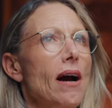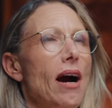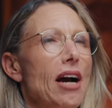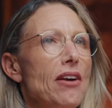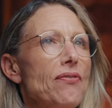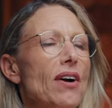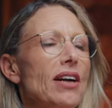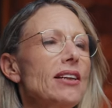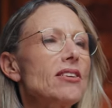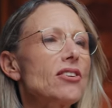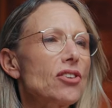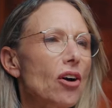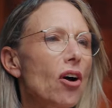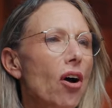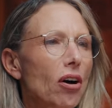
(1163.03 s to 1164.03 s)
I find it's
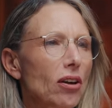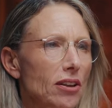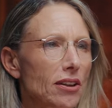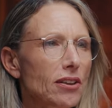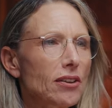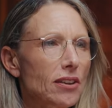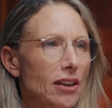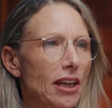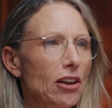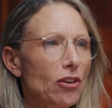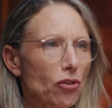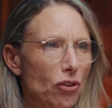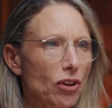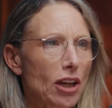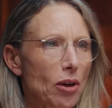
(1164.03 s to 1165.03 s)
the hardest thing
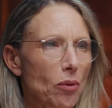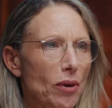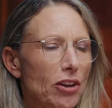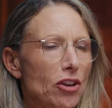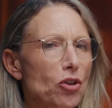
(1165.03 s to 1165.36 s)
to deal with